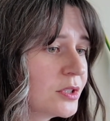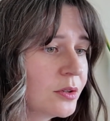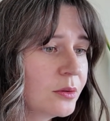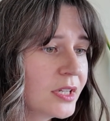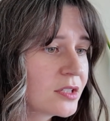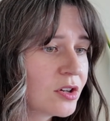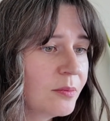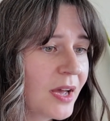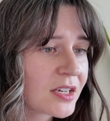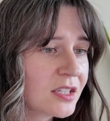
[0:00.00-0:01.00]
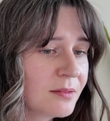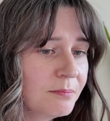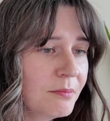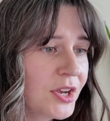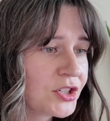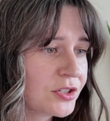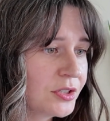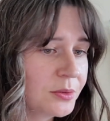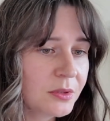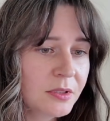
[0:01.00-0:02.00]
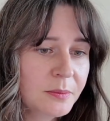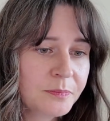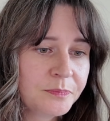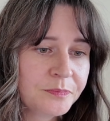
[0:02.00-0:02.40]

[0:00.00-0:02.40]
So let's go back to the measure tool